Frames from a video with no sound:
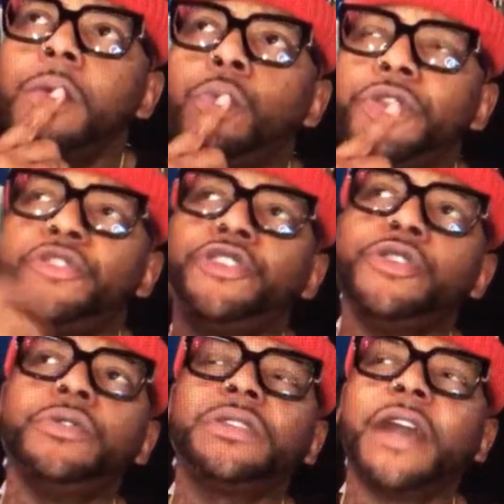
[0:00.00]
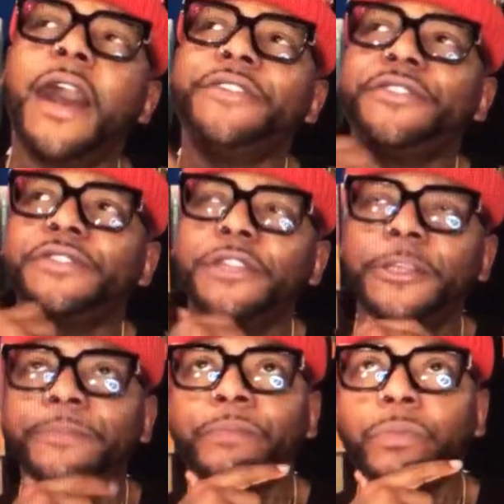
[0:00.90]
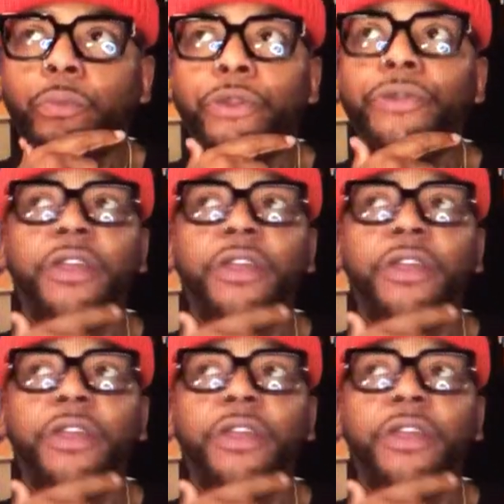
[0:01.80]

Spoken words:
When you choose consciously, when